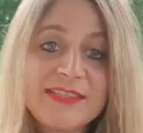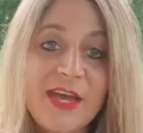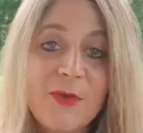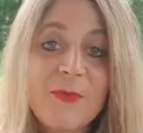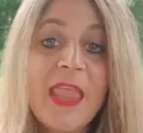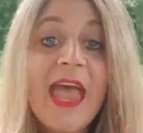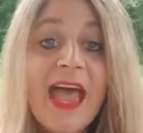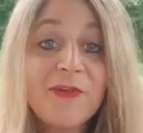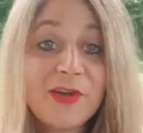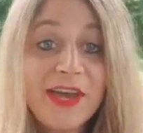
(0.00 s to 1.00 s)
So
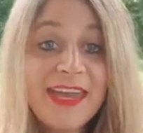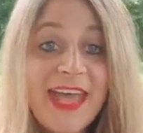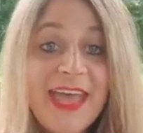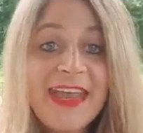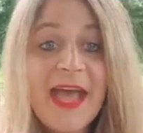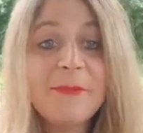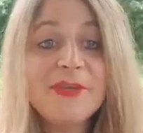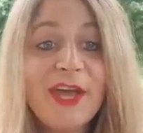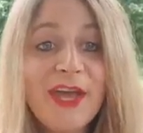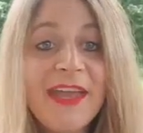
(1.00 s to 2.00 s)
have a great day. I'm
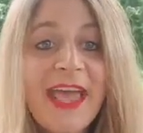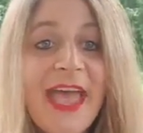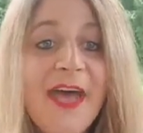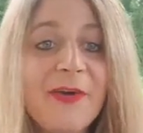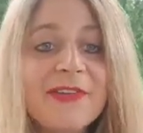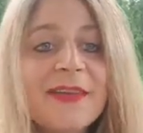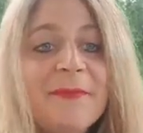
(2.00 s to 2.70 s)
done. Out.